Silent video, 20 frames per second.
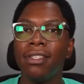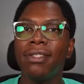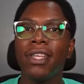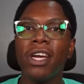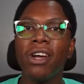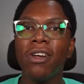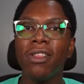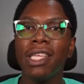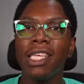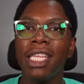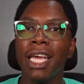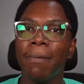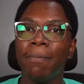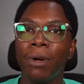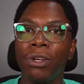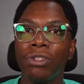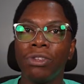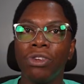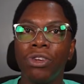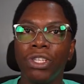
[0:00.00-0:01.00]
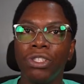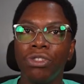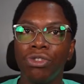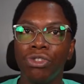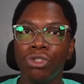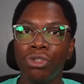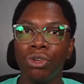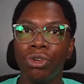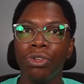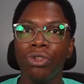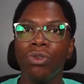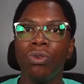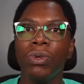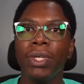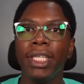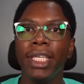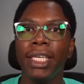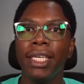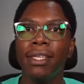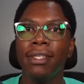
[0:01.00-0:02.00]
second thing I'm also going to show you
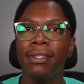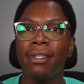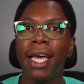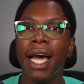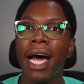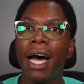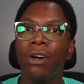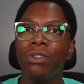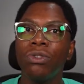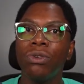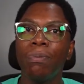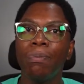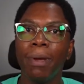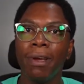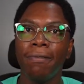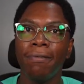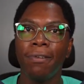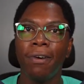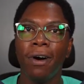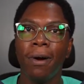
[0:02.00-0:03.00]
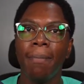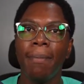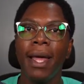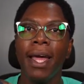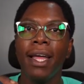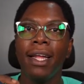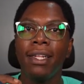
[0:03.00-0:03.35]
is how to perform